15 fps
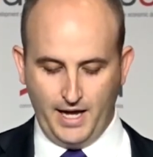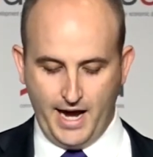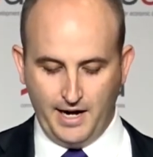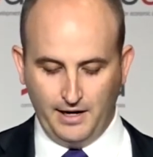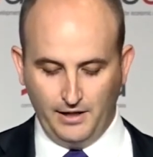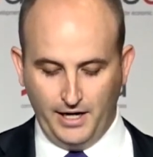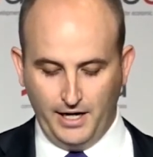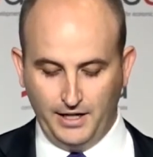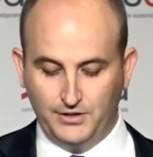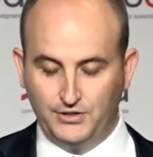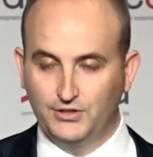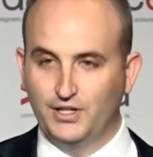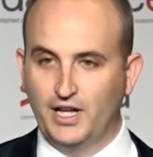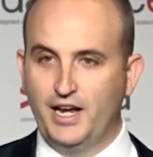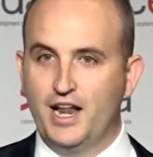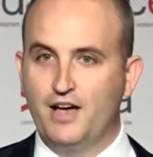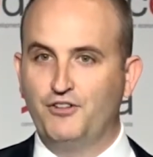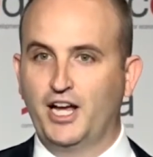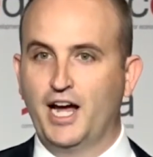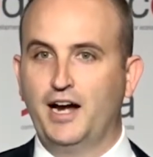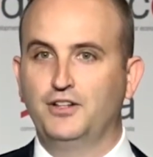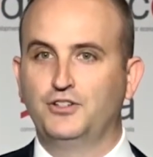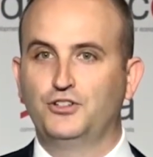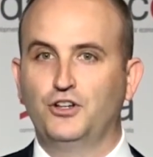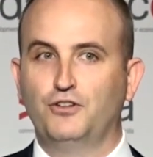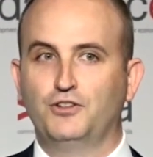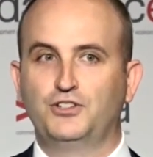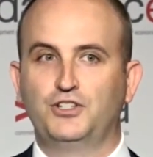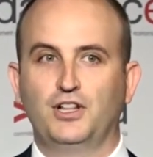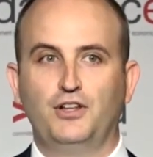analytics and navigated
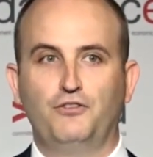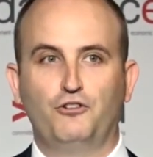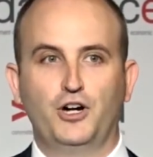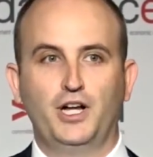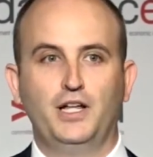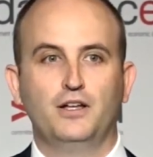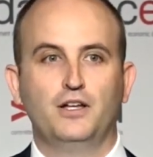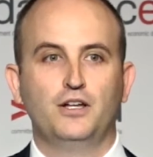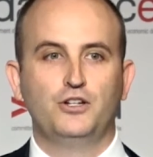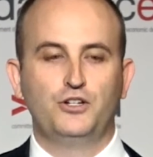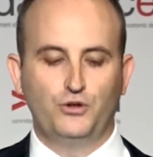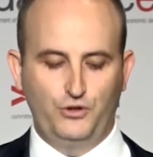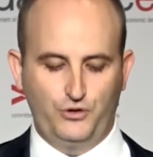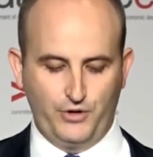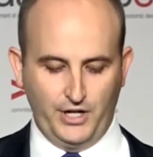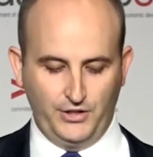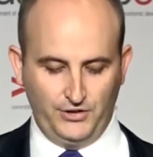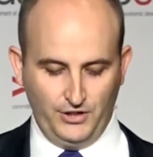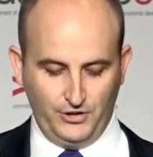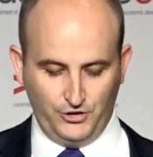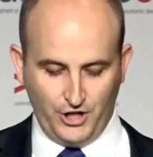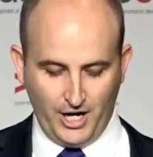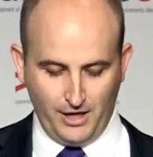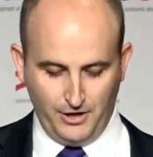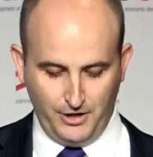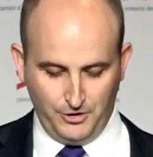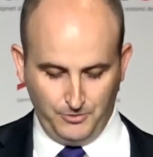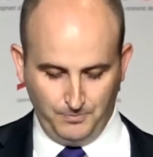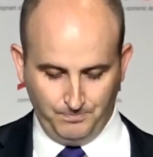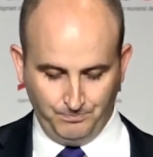service delivery to address this
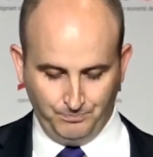challenge.